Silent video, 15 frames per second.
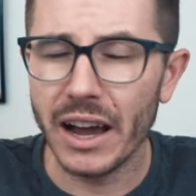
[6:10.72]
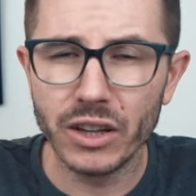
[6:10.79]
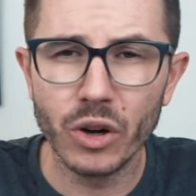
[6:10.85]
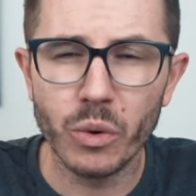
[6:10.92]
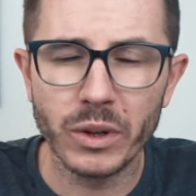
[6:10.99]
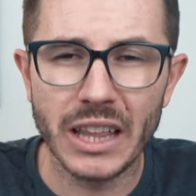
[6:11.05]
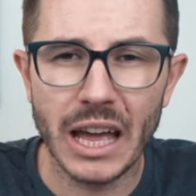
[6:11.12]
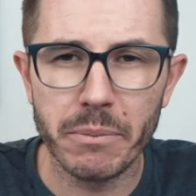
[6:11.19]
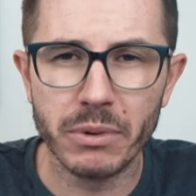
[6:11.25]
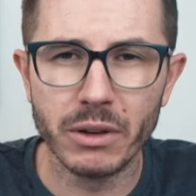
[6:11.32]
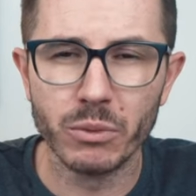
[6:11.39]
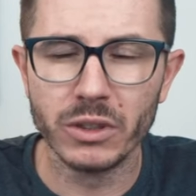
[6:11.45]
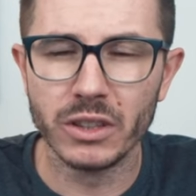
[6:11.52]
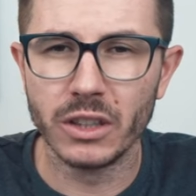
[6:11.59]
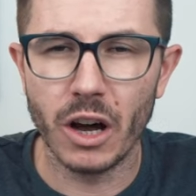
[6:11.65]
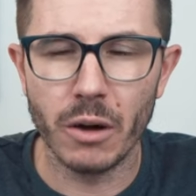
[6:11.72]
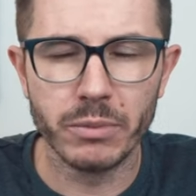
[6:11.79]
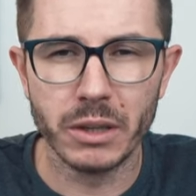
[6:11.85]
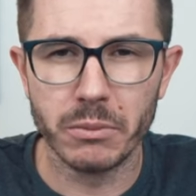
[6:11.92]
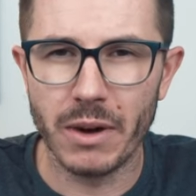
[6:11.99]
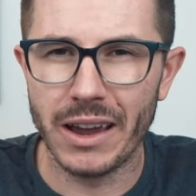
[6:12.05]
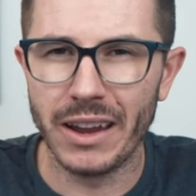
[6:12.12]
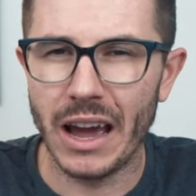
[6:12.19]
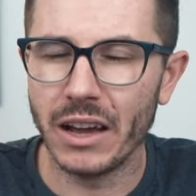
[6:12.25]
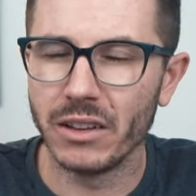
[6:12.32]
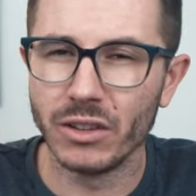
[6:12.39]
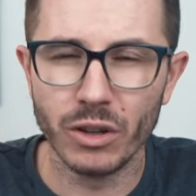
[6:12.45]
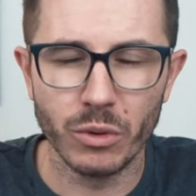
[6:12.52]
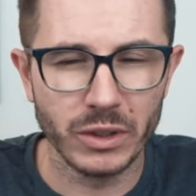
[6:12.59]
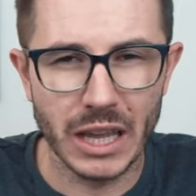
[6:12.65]
I know what happened with OptiMind, I
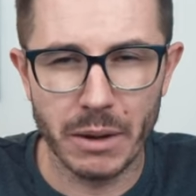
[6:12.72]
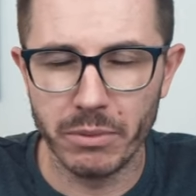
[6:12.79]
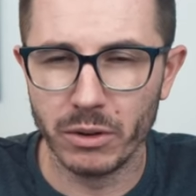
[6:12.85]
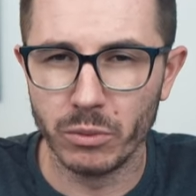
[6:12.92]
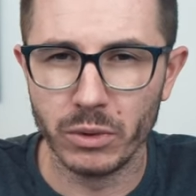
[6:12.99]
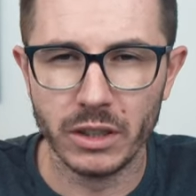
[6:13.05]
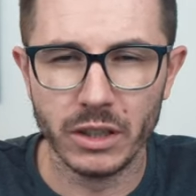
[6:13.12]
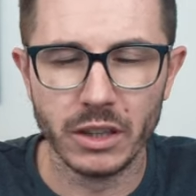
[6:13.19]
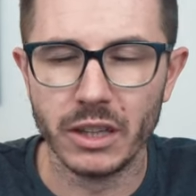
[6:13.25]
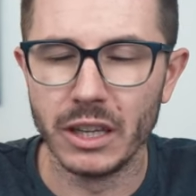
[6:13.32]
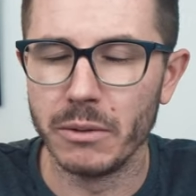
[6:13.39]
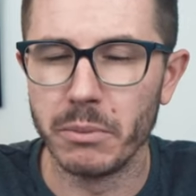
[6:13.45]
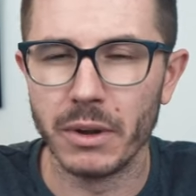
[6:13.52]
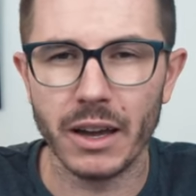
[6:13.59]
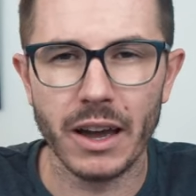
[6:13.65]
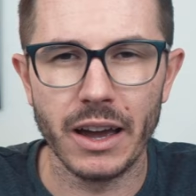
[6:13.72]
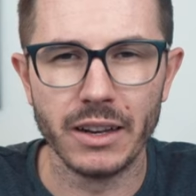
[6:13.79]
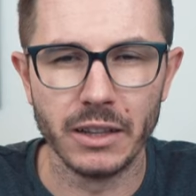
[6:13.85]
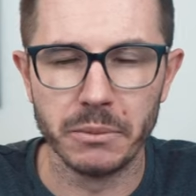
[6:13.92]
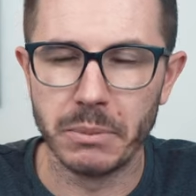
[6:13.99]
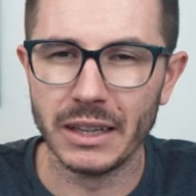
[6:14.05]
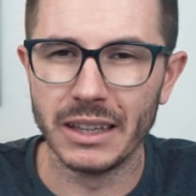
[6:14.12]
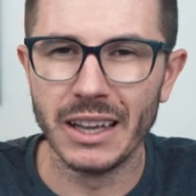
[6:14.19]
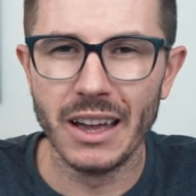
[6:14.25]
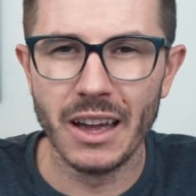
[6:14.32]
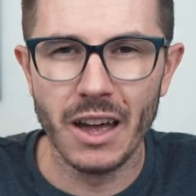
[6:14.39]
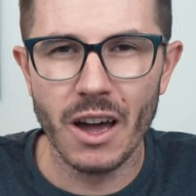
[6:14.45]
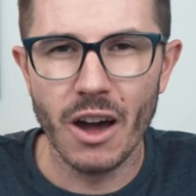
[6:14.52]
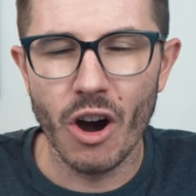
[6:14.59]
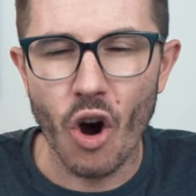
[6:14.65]
don't know what happened with the team behind it, but
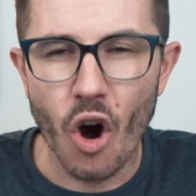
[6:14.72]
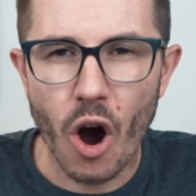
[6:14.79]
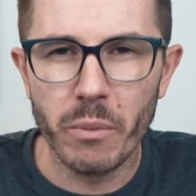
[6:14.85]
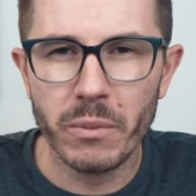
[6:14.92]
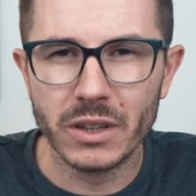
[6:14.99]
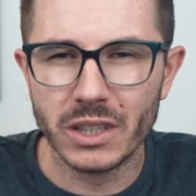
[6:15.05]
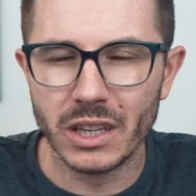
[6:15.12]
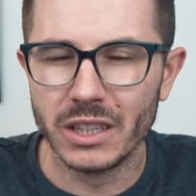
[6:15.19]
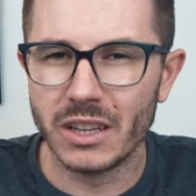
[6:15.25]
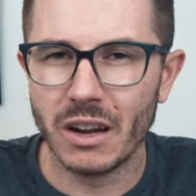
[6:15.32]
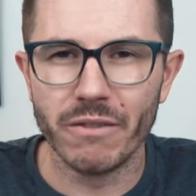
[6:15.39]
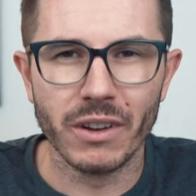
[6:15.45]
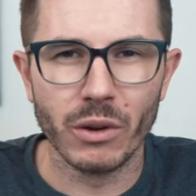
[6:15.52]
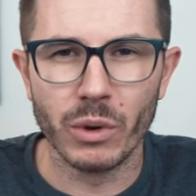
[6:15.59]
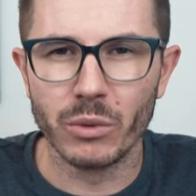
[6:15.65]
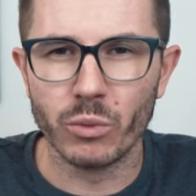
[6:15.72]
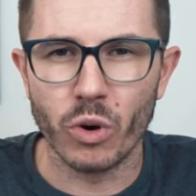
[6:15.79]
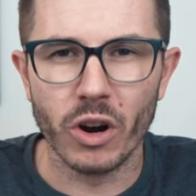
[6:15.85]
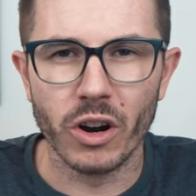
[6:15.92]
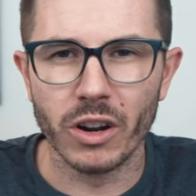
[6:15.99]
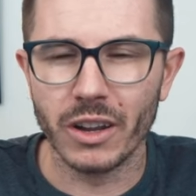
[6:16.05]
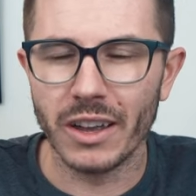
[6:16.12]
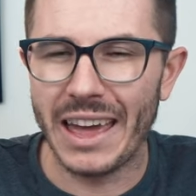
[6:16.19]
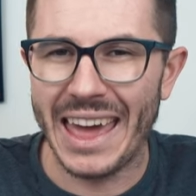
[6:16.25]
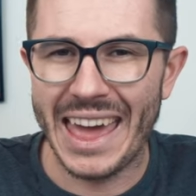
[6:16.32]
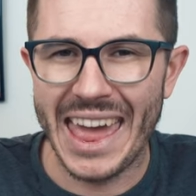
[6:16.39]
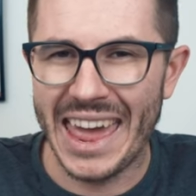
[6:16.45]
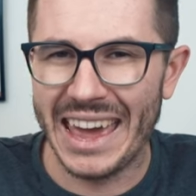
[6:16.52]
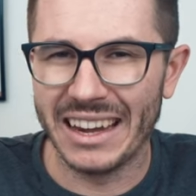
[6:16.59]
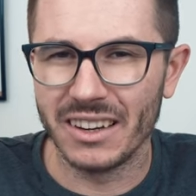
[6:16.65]
obviously something went wrong
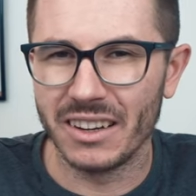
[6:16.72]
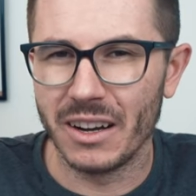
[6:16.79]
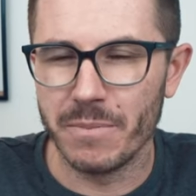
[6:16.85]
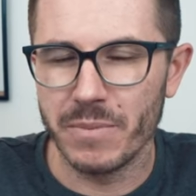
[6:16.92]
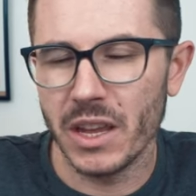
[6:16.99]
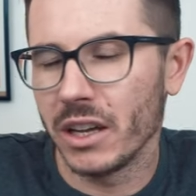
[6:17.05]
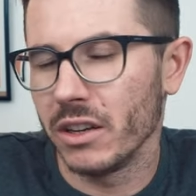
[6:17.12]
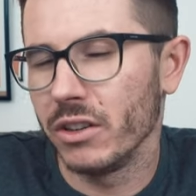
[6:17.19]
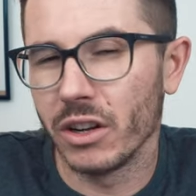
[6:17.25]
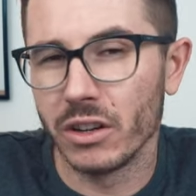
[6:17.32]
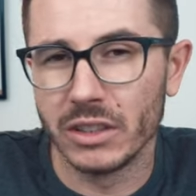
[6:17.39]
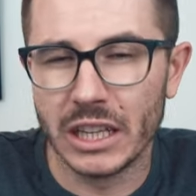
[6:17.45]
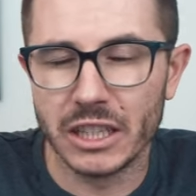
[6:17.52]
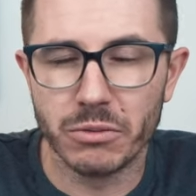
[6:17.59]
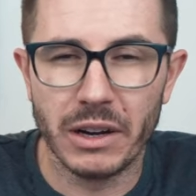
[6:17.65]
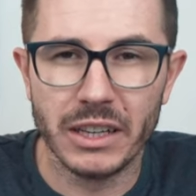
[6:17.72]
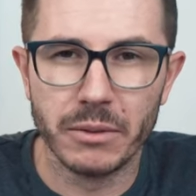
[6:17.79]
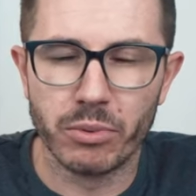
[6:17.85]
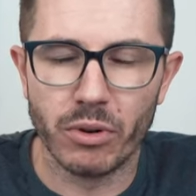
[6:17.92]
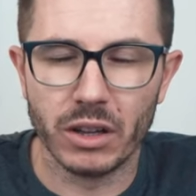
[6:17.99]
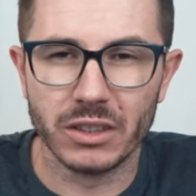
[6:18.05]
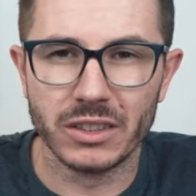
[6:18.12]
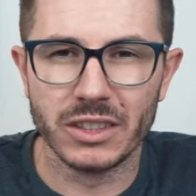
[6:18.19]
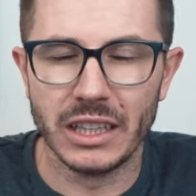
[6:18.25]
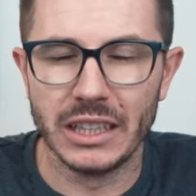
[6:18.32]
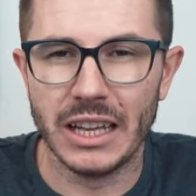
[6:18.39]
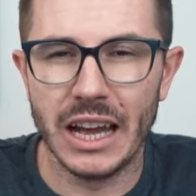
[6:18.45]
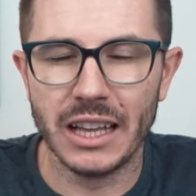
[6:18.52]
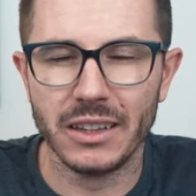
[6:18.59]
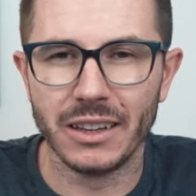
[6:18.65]
and um, yeah, you know, that's why the product
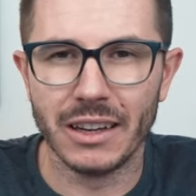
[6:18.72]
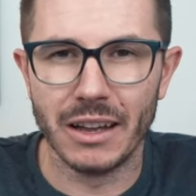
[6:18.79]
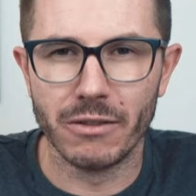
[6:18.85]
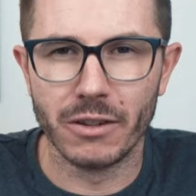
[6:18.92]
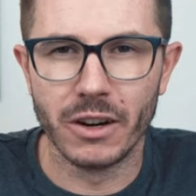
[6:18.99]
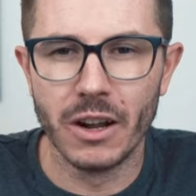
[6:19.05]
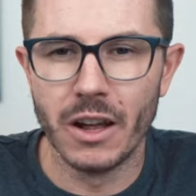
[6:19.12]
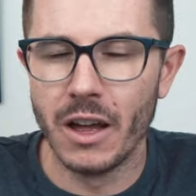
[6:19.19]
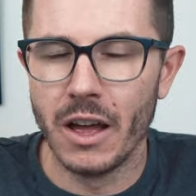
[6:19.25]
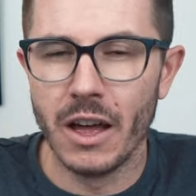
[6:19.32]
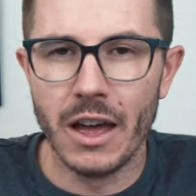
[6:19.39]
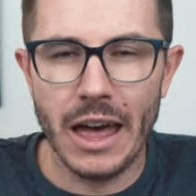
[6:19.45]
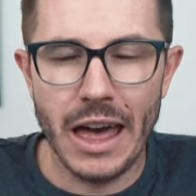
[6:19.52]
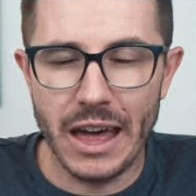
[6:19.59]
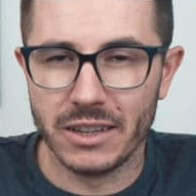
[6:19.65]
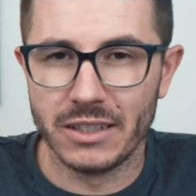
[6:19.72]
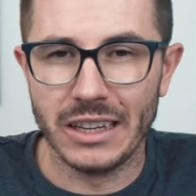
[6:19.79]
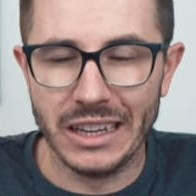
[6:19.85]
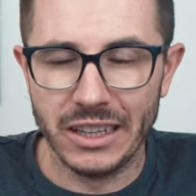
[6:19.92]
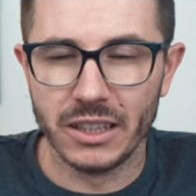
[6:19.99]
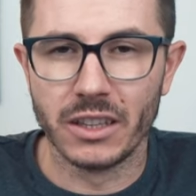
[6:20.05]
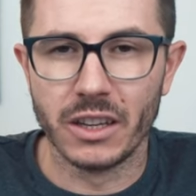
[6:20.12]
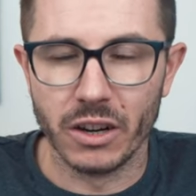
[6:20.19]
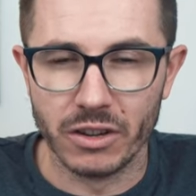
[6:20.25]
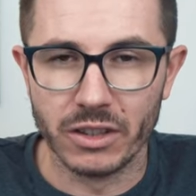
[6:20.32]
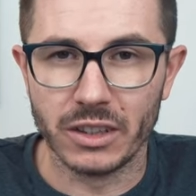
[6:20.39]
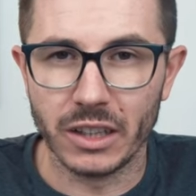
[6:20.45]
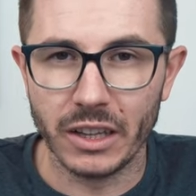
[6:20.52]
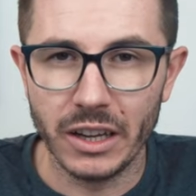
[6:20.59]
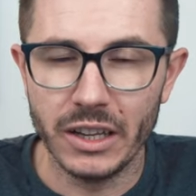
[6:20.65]
stayed at the level as it
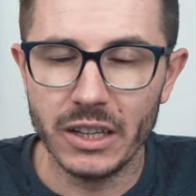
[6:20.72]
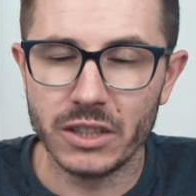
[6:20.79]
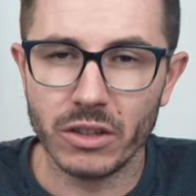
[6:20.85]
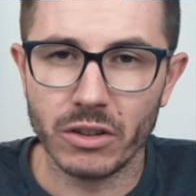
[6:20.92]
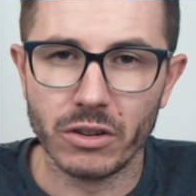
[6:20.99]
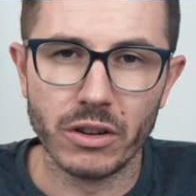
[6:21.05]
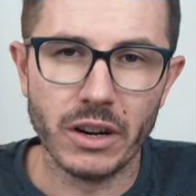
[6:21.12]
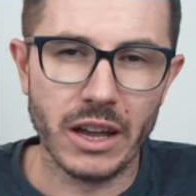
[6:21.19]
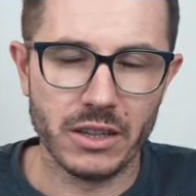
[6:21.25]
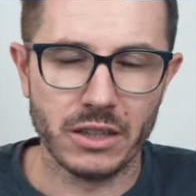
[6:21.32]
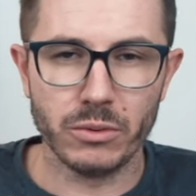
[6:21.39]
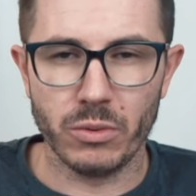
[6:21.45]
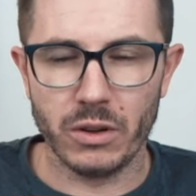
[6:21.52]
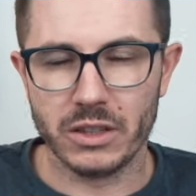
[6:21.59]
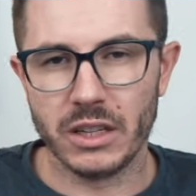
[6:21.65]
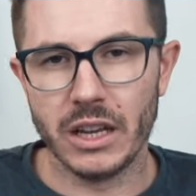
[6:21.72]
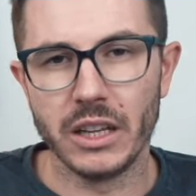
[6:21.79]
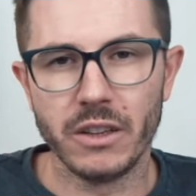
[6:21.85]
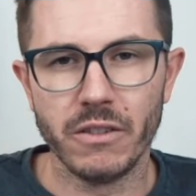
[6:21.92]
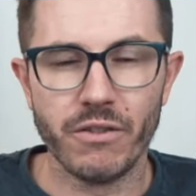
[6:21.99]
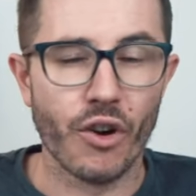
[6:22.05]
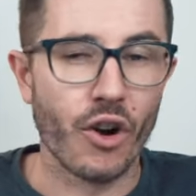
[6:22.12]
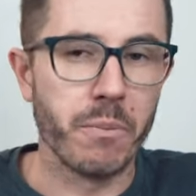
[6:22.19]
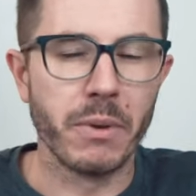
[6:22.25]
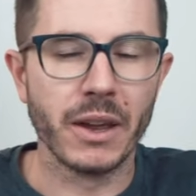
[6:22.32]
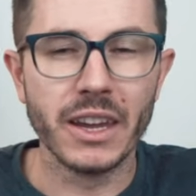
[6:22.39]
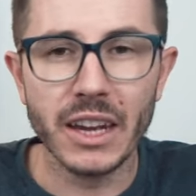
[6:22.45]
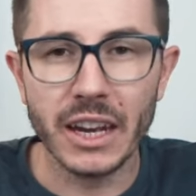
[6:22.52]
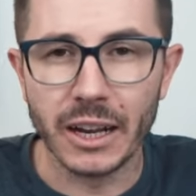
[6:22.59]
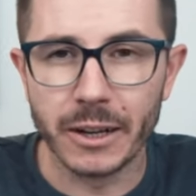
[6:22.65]
currently is or as it was at the very
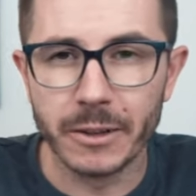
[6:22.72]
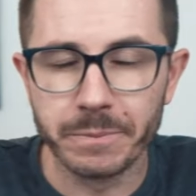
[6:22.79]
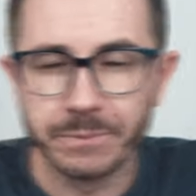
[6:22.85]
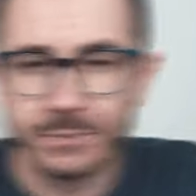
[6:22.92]
beginning.